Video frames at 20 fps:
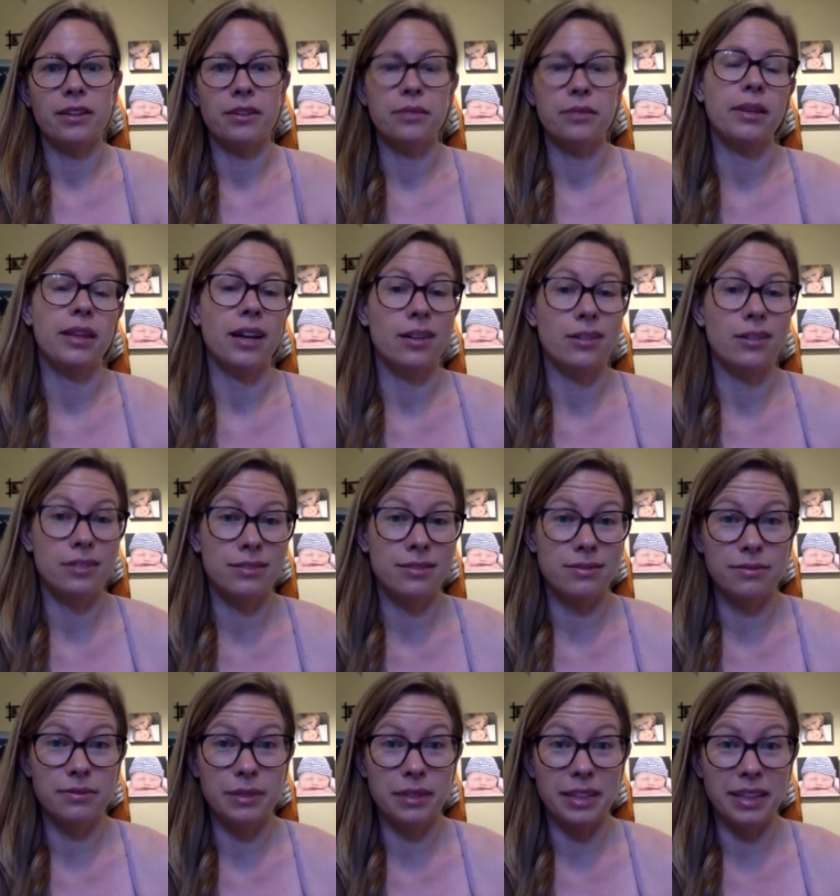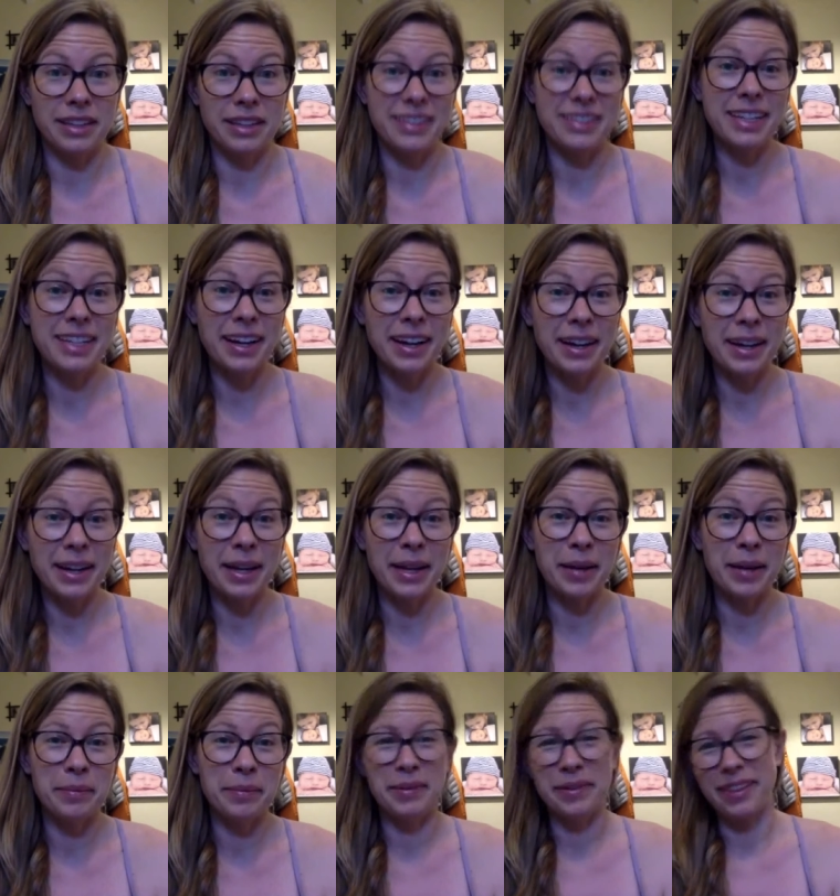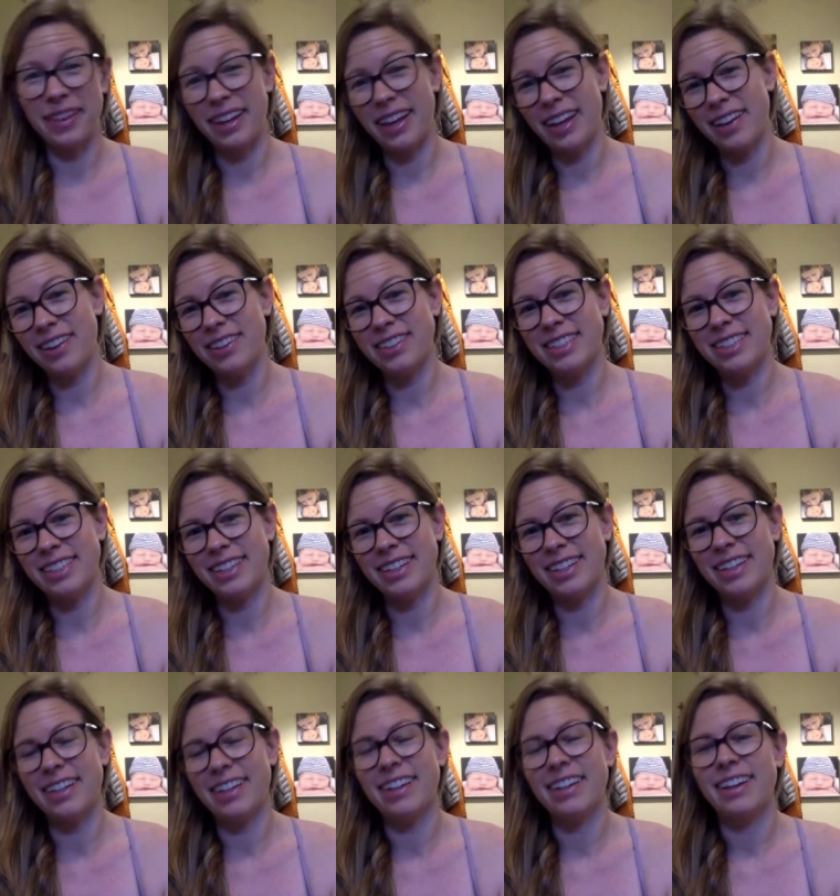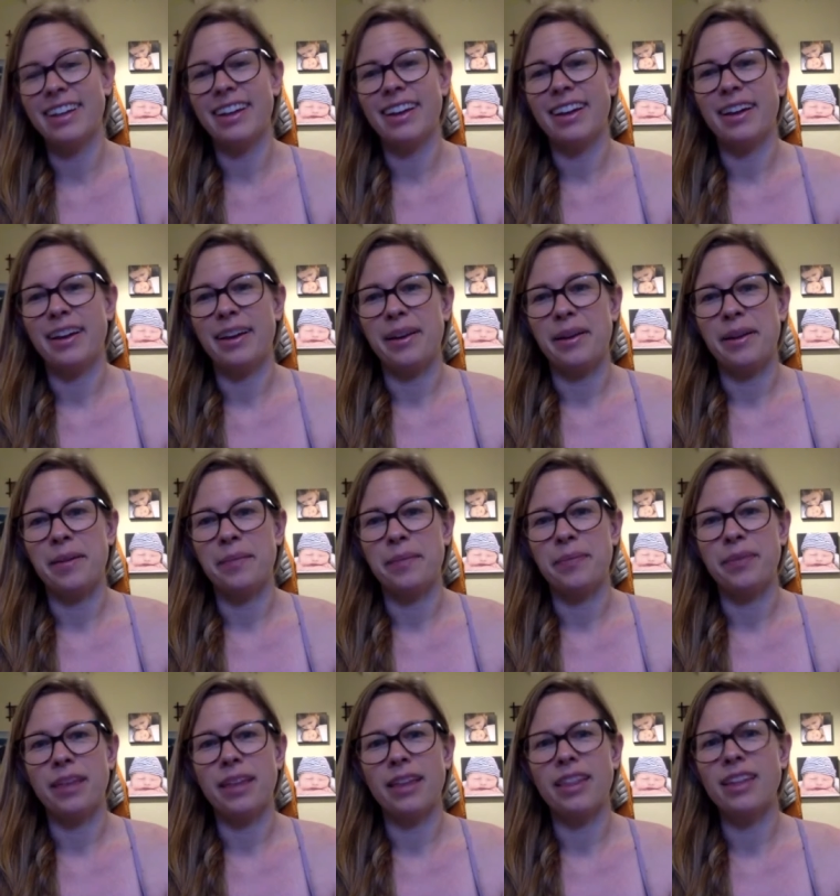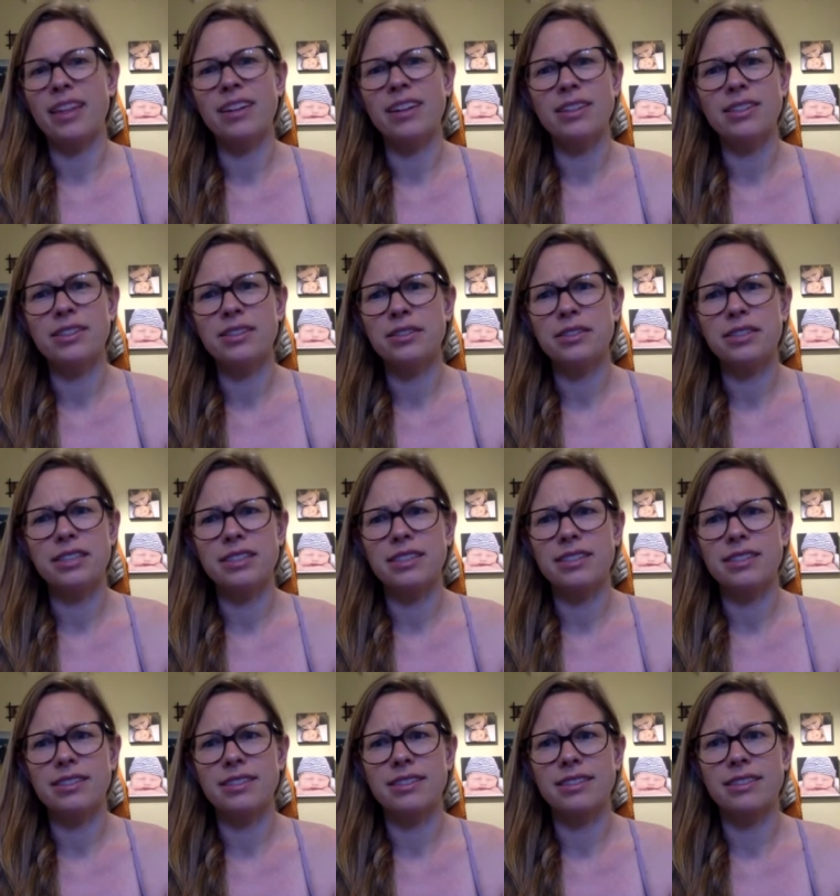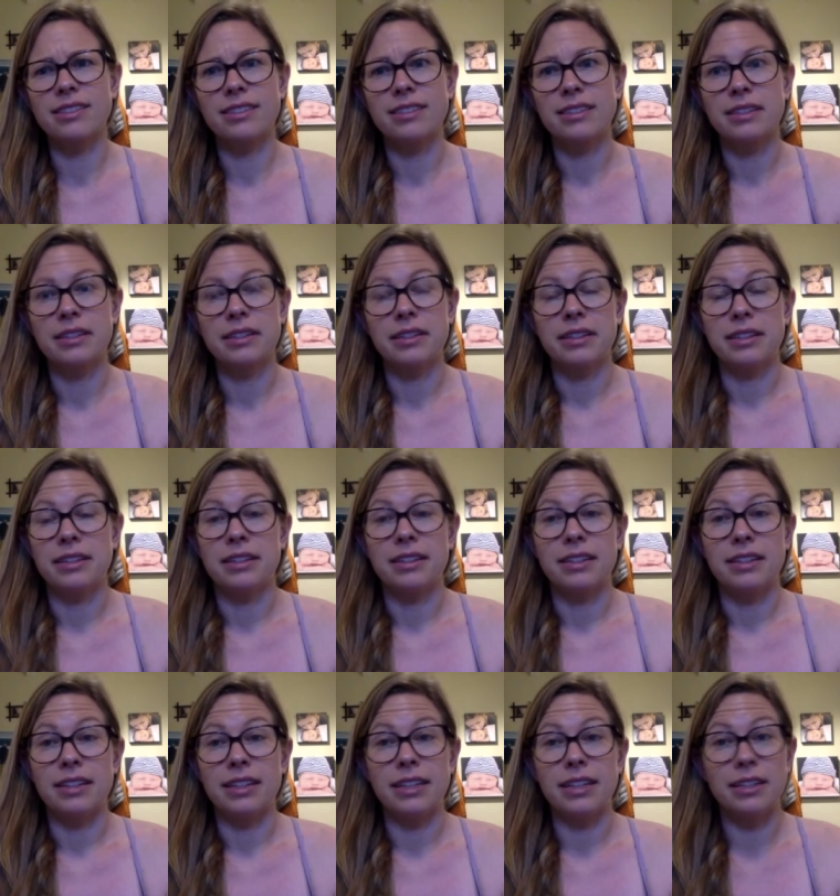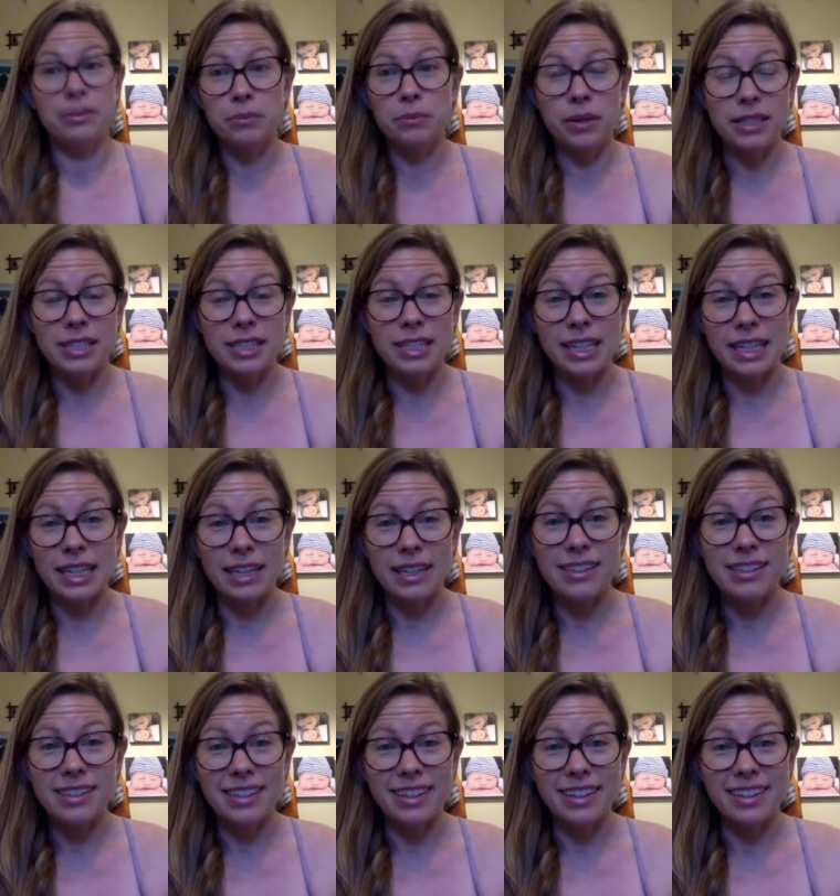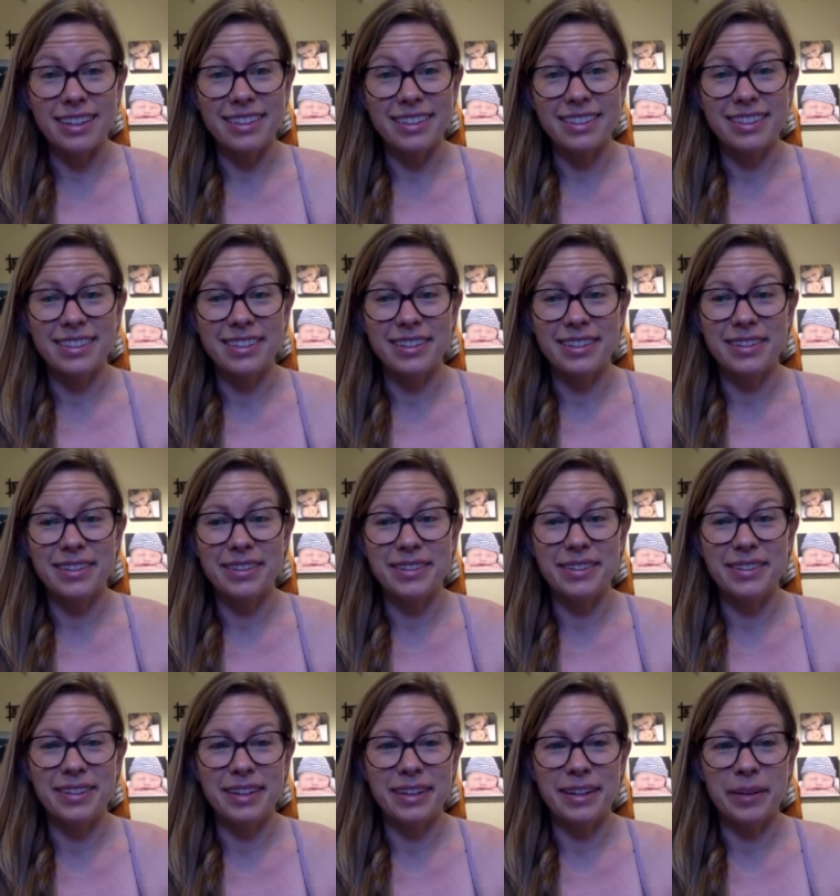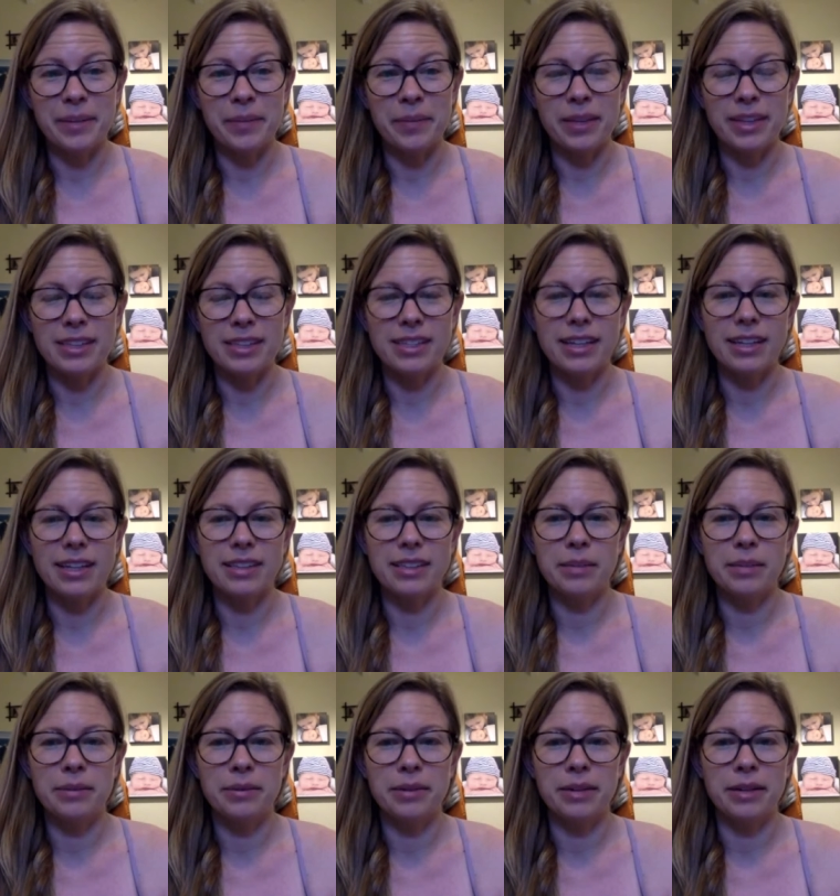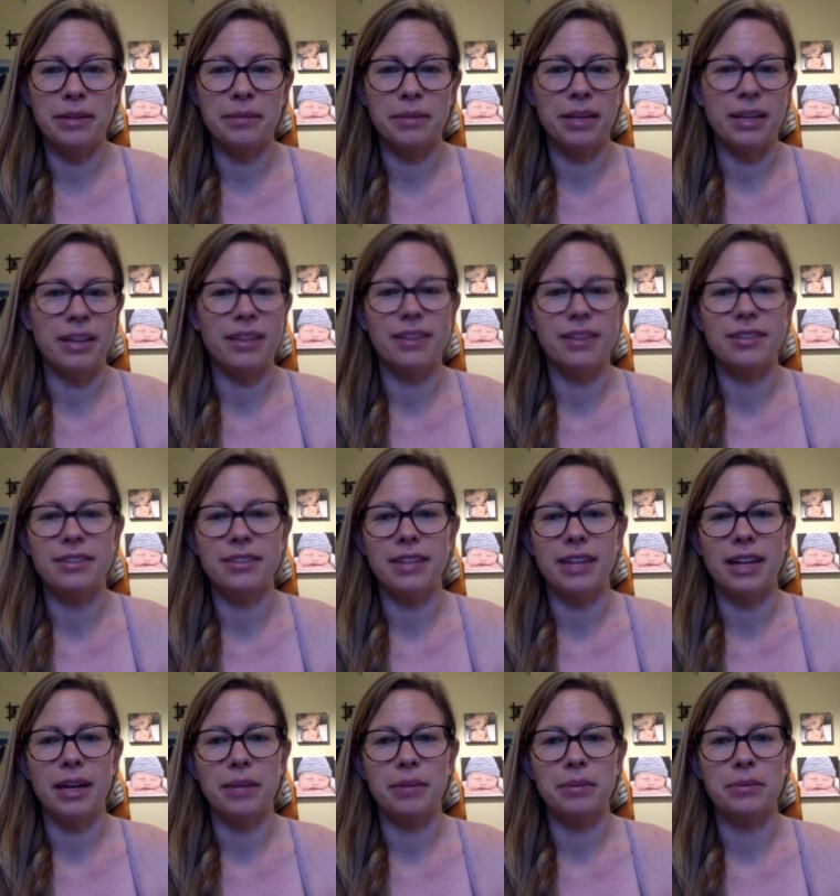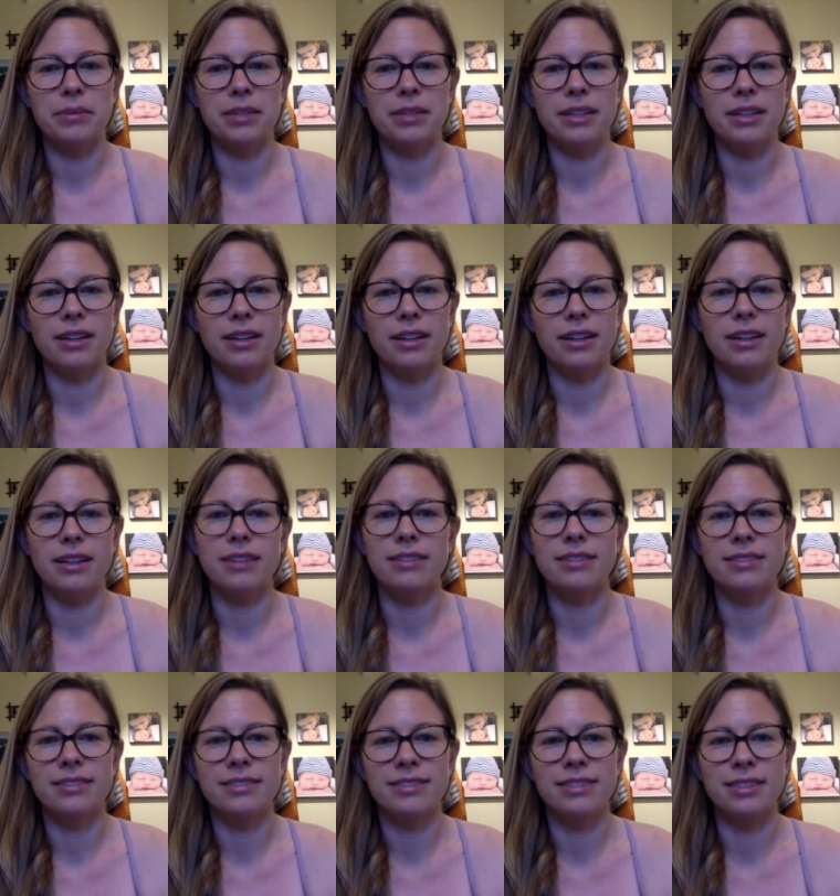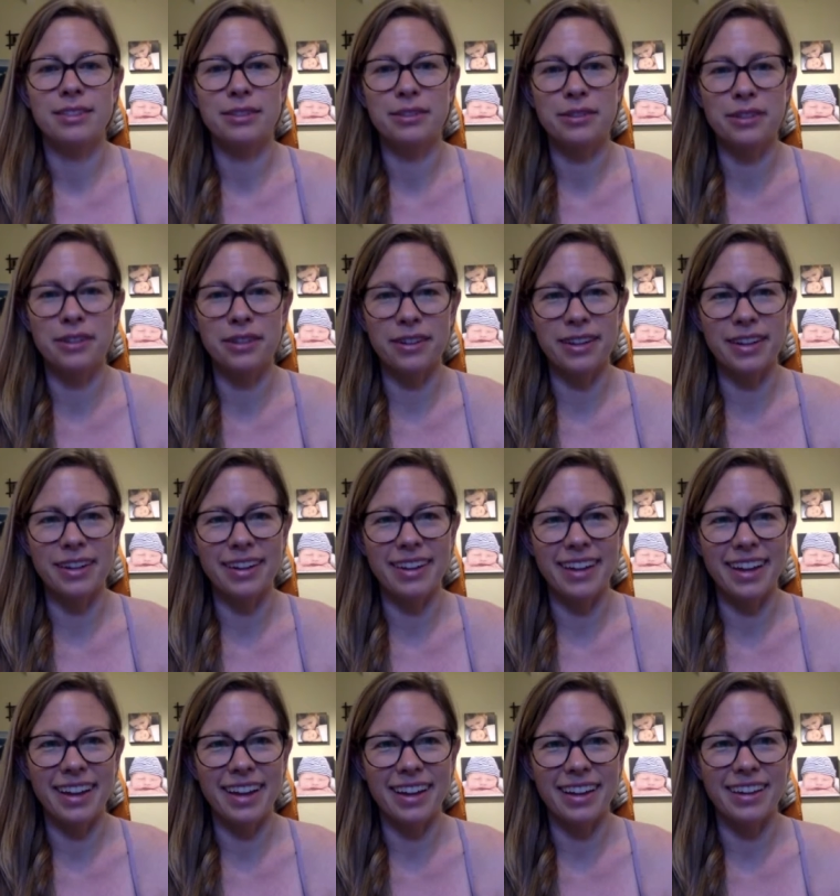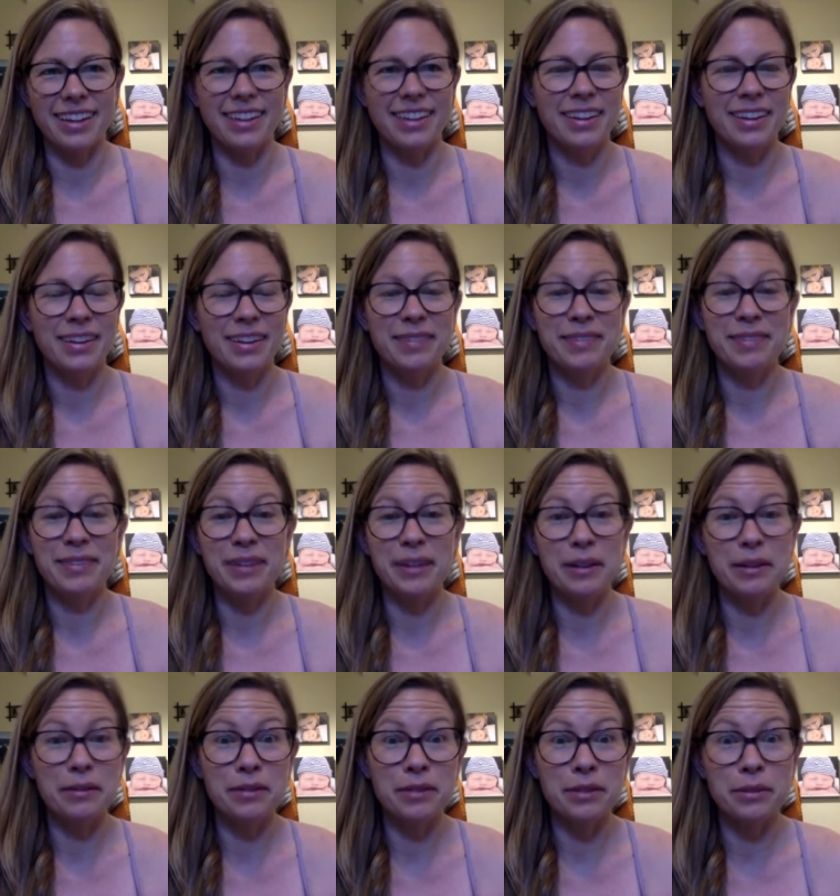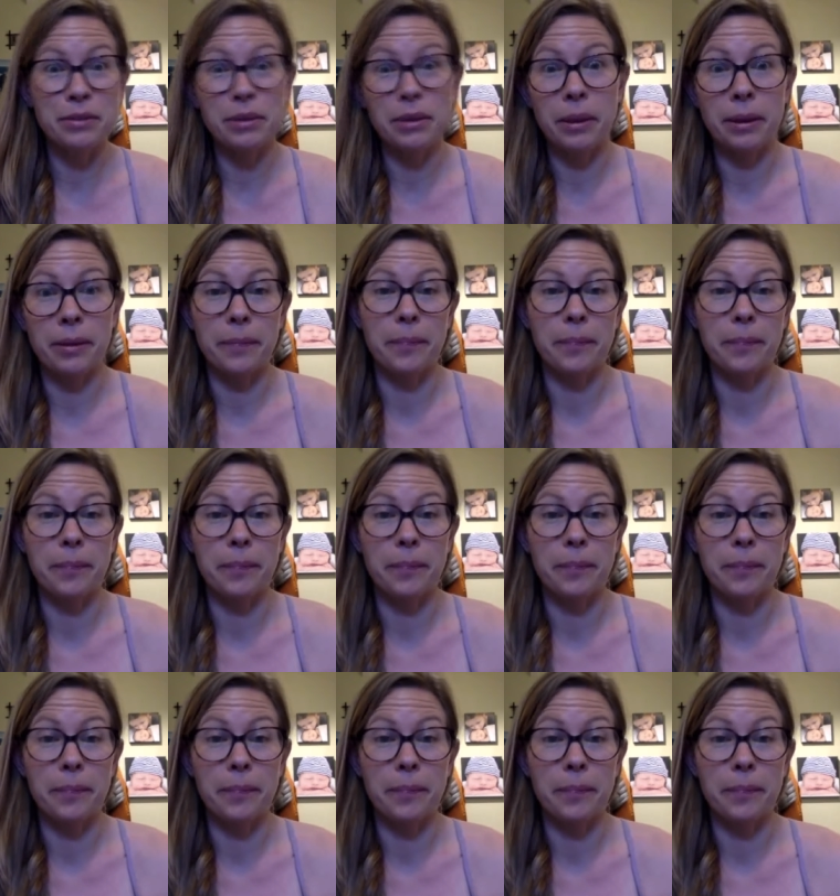without really the time, the energy, and then also just it wasn't easy. So that second time around, man, those abs really got destroyed. And for all of you with